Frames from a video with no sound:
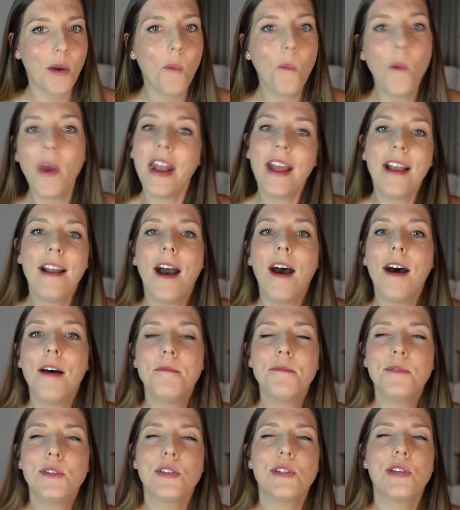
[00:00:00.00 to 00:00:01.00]
when it
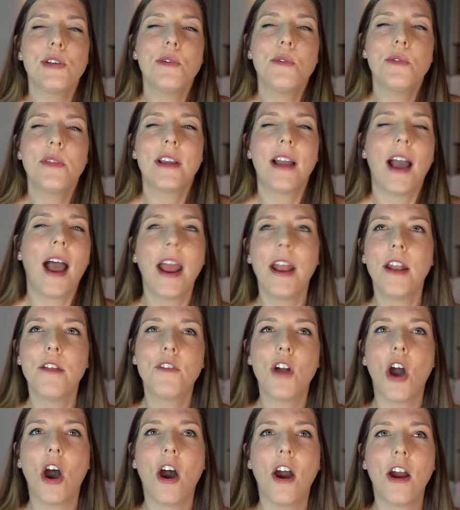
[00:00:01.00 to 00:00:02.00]
comes to the kind
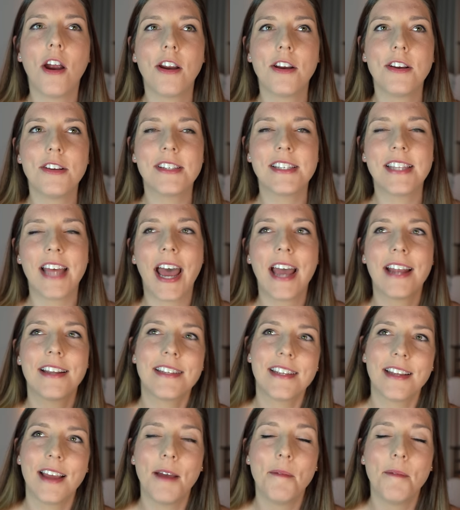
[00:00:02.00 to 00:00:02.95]
of cars that